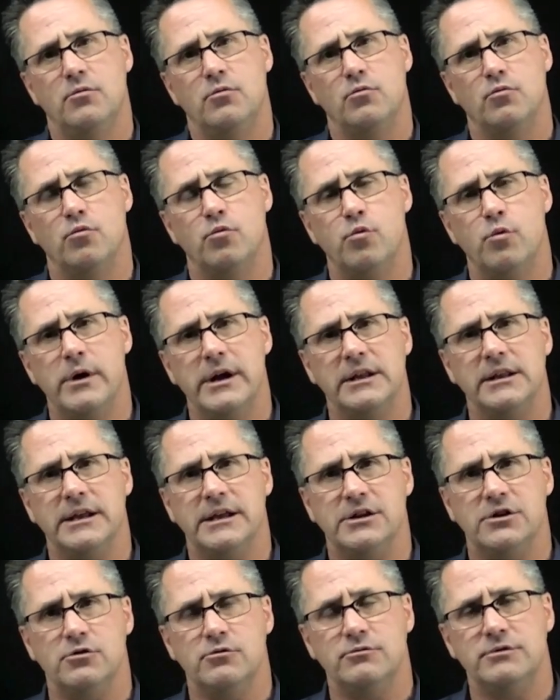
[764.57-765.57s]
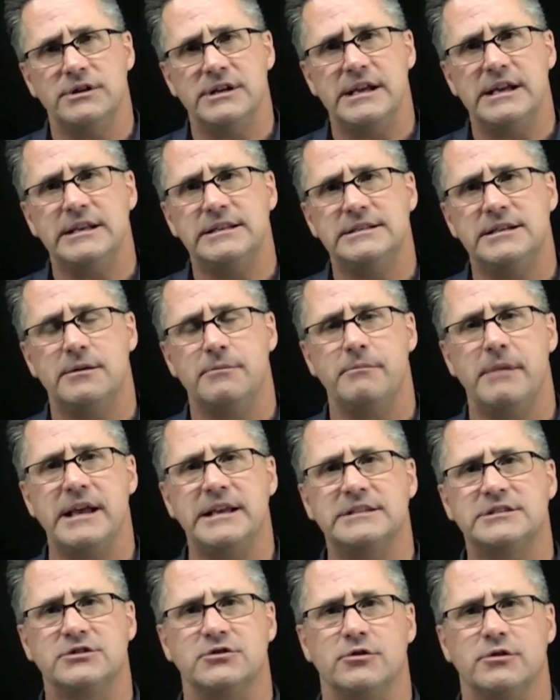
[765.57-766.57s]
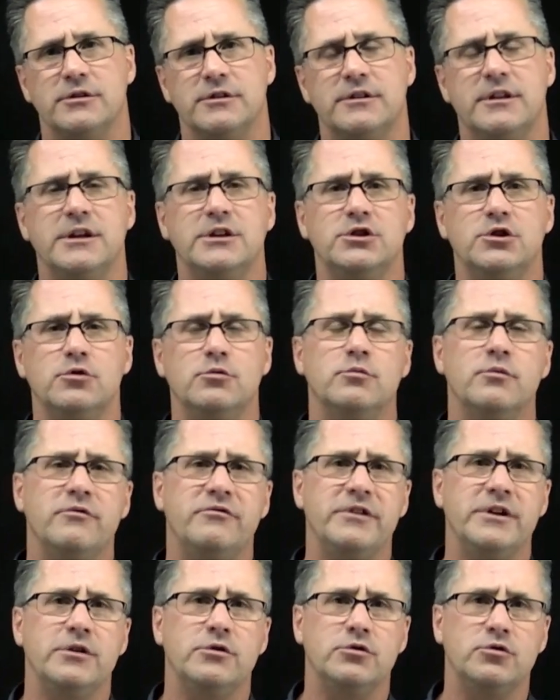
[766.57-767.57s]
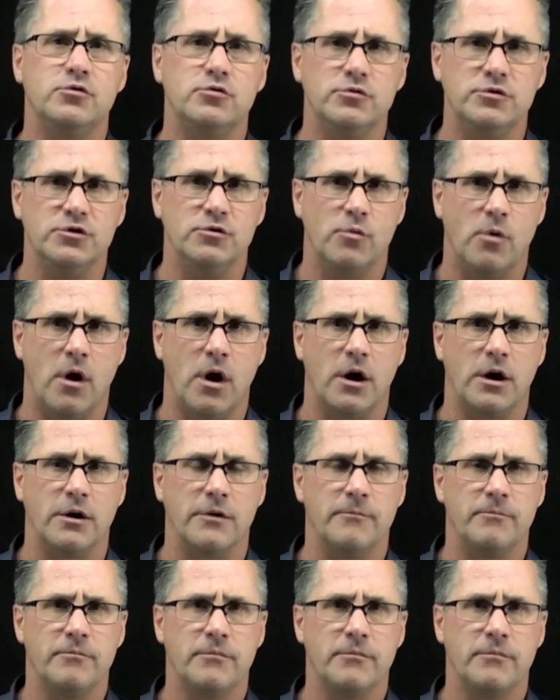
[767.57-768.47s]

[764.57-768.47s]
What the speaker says: Really, you need to make certain that you reveal who you are.